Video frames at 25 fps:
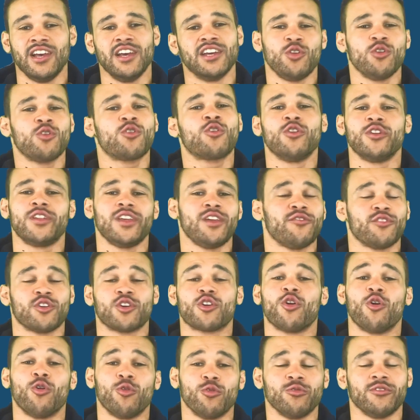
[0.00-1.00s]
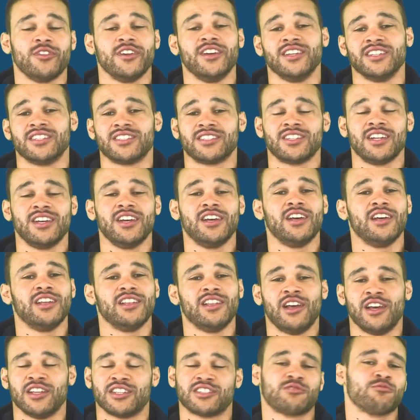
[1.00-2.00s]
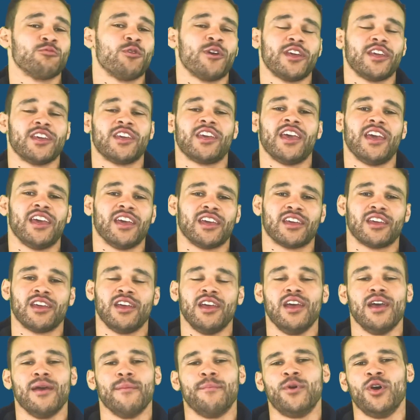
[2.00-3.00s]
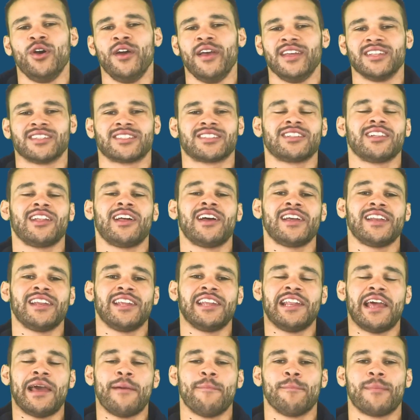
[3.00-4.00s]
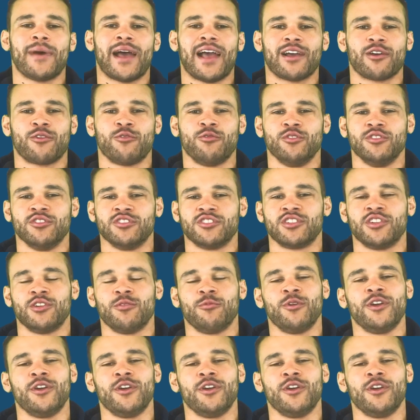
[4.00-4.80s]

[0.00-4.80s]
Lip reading: You could even call this a swing kick, but it's slightly leant backwards.